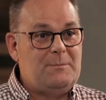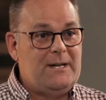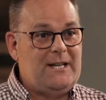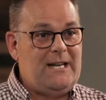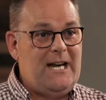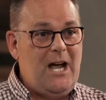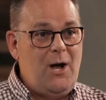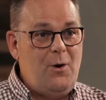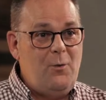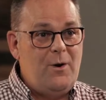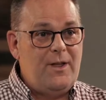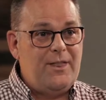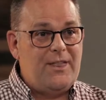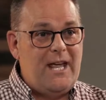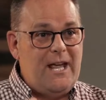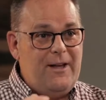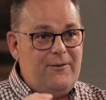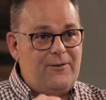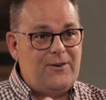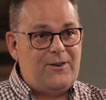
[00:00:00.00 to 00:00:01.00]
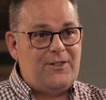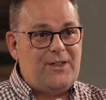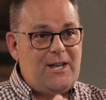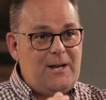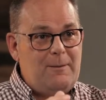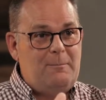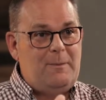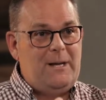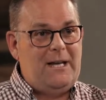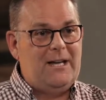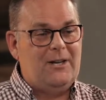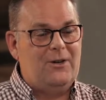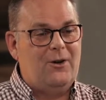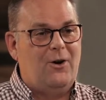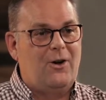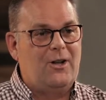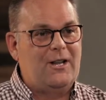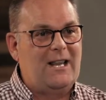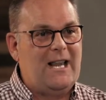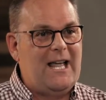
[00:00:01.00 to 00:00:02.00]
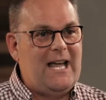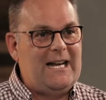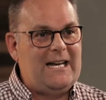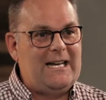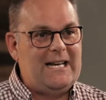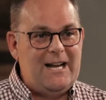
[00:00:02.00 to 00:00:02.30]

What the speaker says: But now with everything being online